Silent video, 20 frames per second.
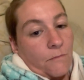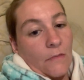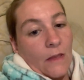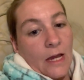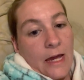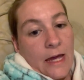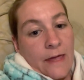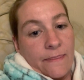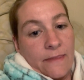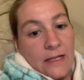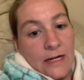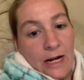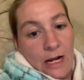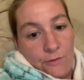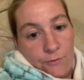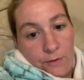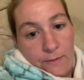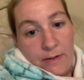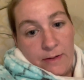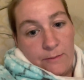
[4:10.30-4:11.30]
And then I
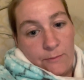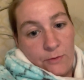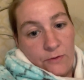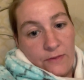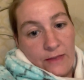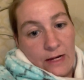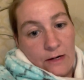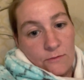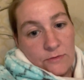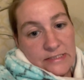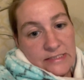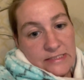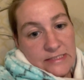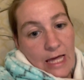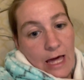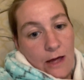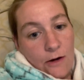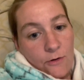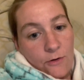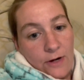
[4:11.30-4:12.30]
remembered that it was
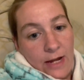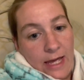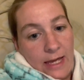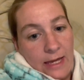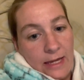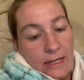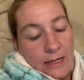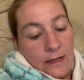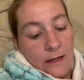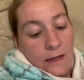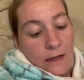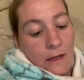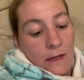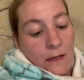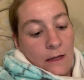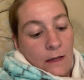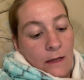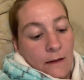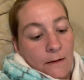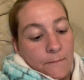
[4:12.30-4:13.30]
Saturday,
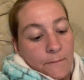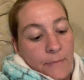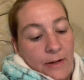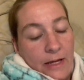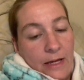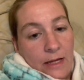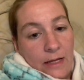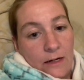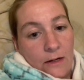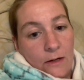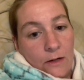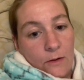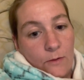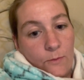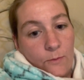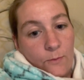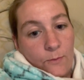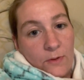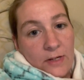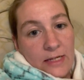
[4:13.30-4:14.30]
but
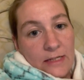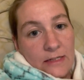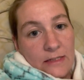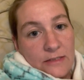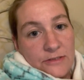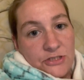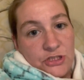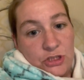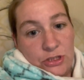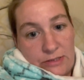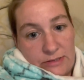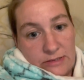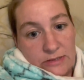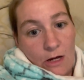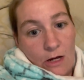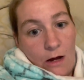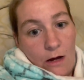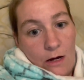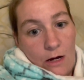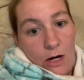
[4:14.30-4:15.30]
we had just
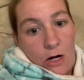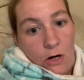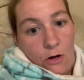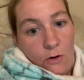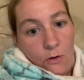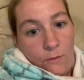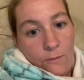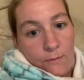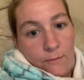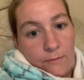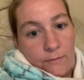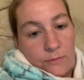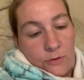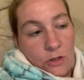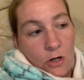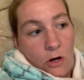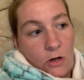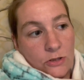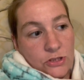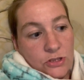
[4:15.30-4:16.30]
got home
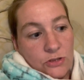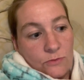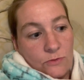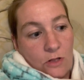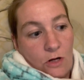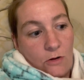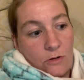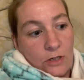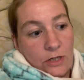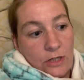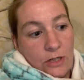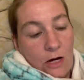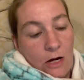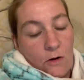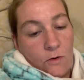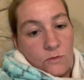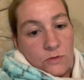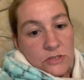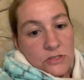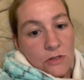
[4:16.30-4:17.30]
not too long
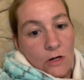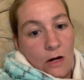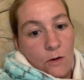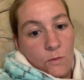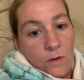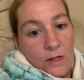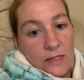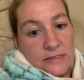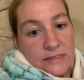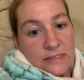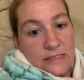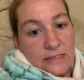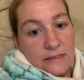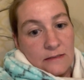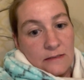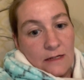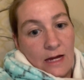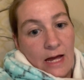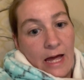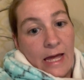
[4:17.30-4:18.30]
ago, so I wasn't
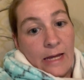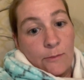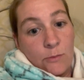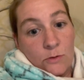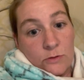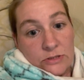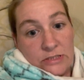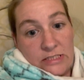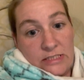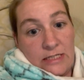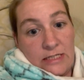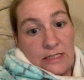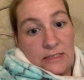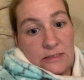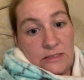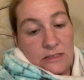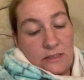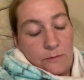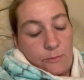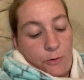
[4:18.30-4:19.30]
able to get
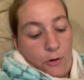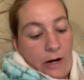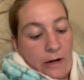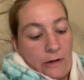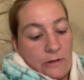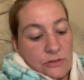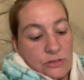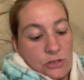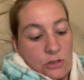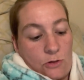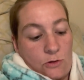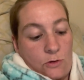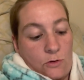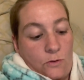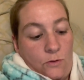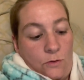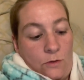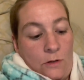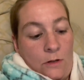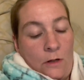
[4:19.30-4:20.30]
to the prayer
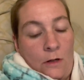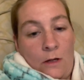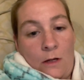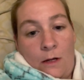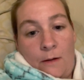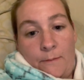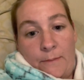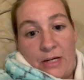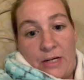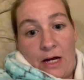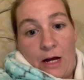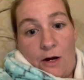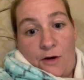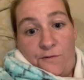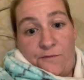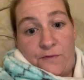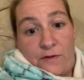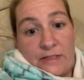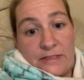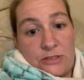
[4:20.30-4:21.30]
circle. But
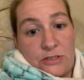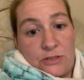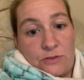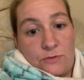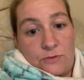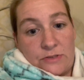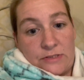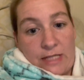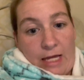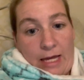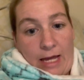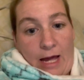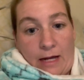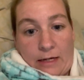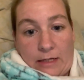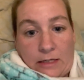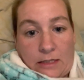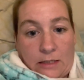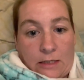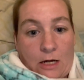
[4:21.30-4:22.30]
hopefully Tuesday I
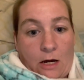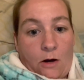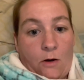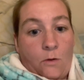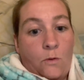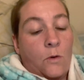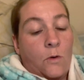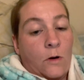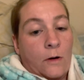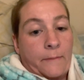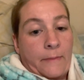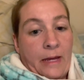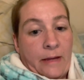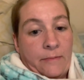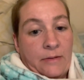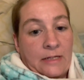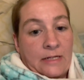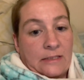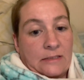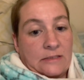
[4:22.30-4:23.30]
can go, or
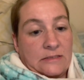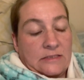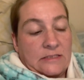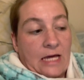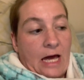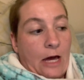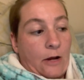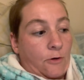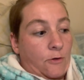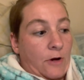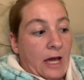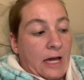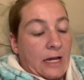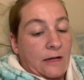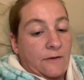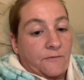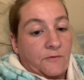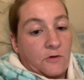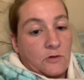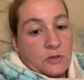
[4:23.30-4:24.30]
maybe next Saturday
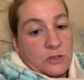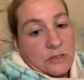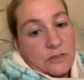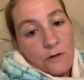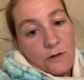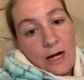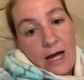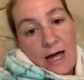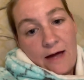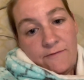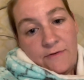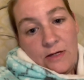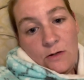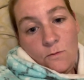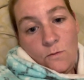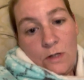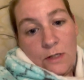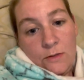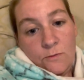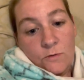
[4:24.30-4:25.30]
if they're still having
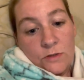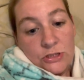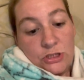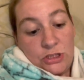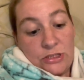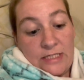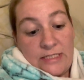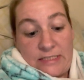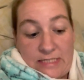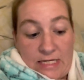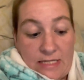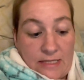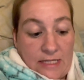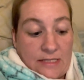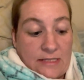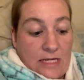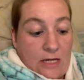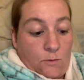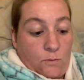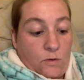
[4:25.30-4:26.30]
one, which they said
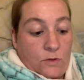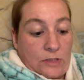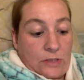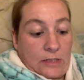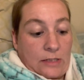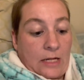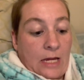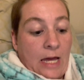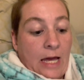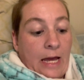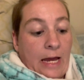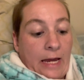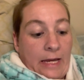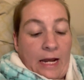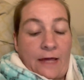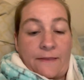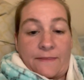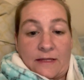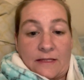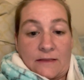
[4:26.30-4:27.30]
that they would. And
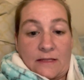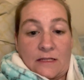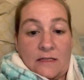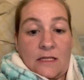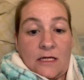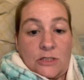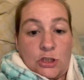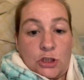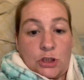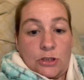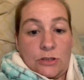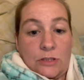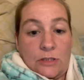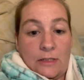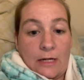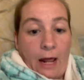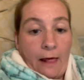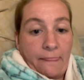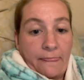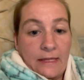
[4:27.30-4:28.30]
I think that they should.
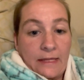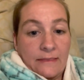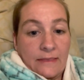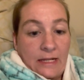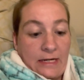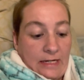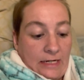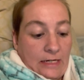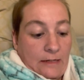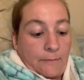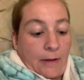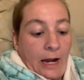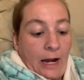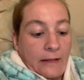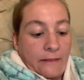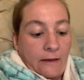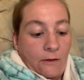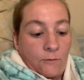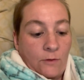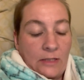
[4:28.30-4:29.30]
I think that anybody
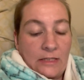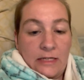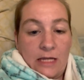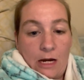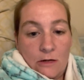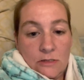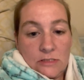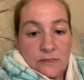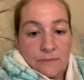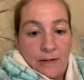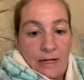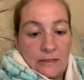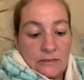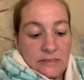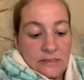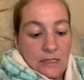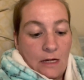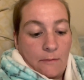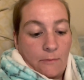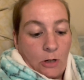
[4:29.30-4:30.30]
that really cares about
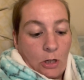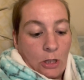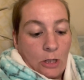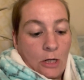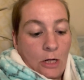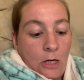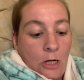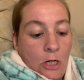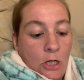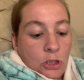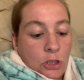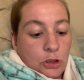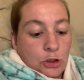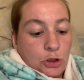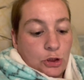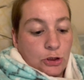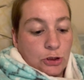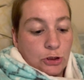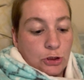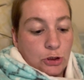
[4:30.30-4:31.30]
Summer
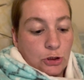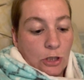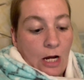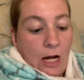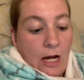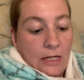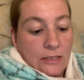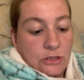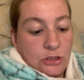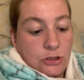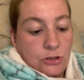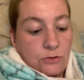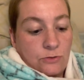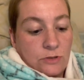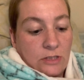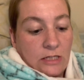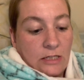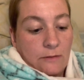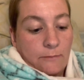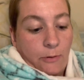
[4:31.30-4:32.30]
should try to
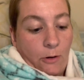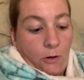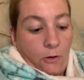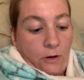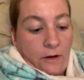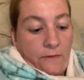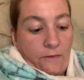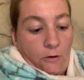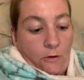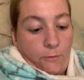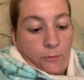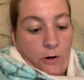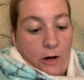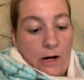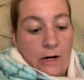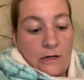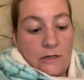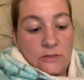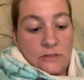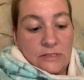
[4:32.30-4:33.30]
keep her in their
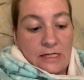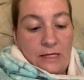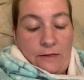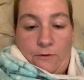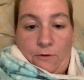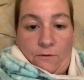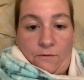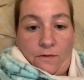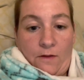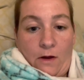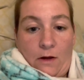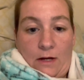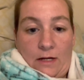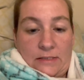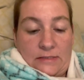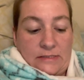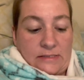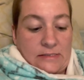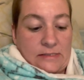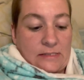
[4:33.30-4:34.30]
prayers and their
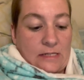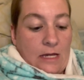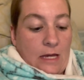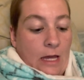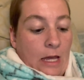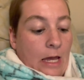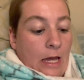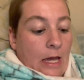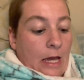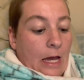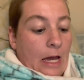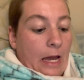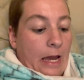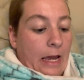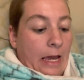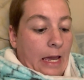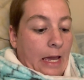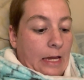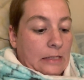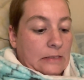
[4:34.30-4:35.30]
thoughts,
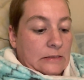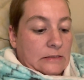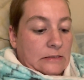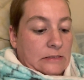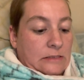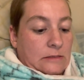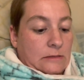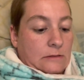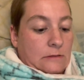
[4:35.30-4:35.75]
and